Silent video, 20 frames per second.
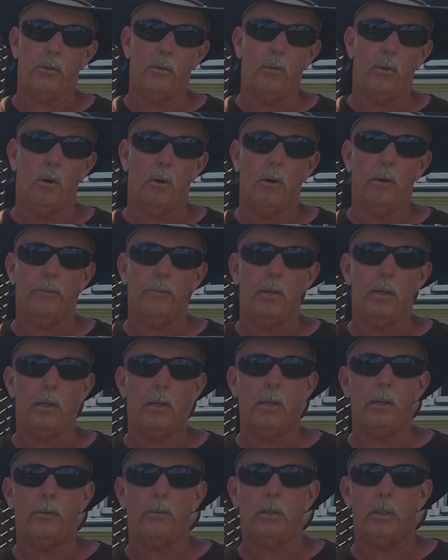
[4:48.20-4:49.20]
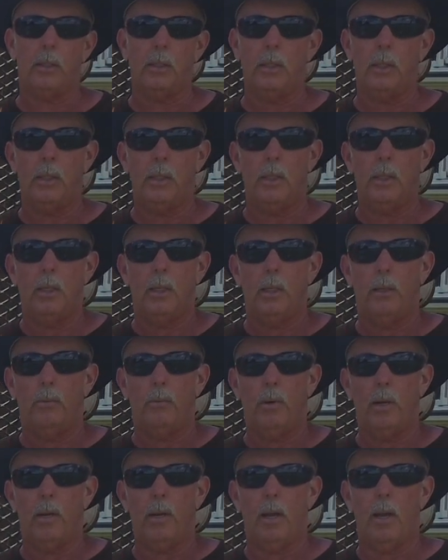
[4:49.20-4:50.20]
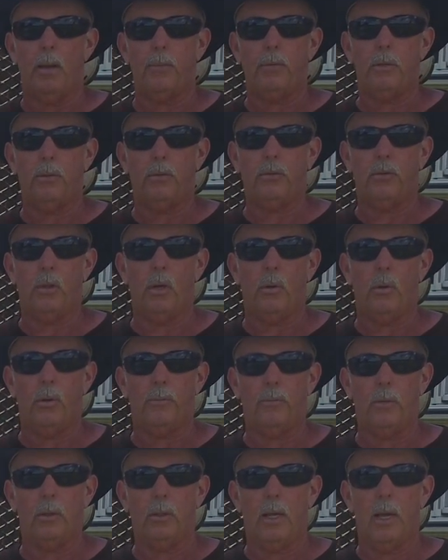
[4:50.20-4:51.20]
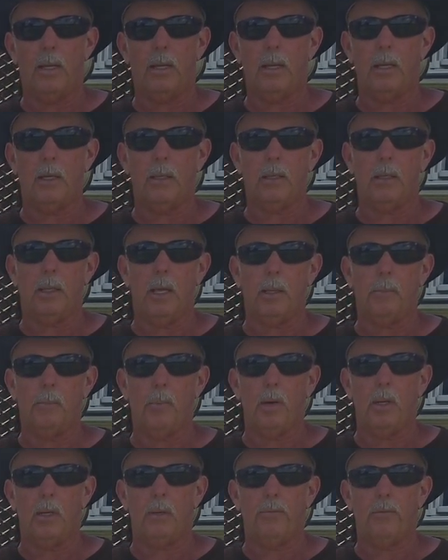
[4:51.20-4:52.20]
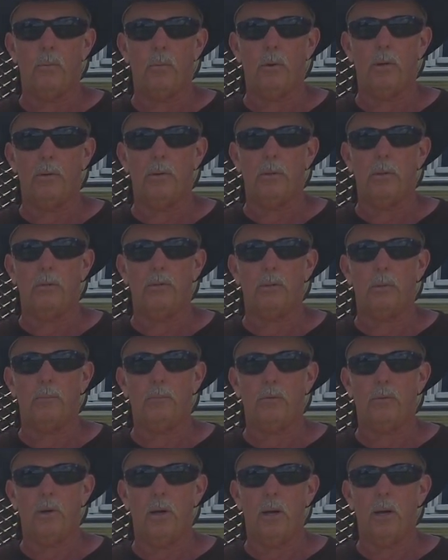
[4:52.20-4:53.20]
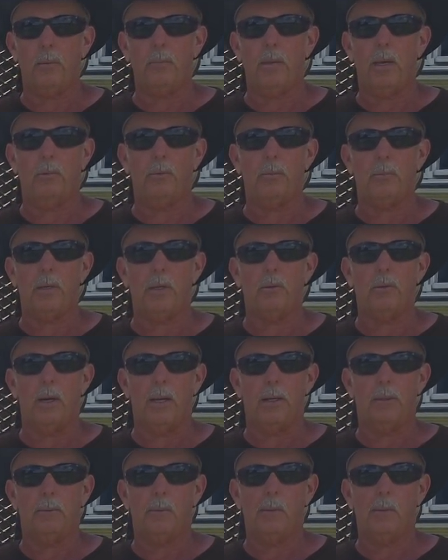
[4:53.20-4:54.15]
RVs and what have you. So if you like it, hit the like button. If you want to subscribe, that would be great.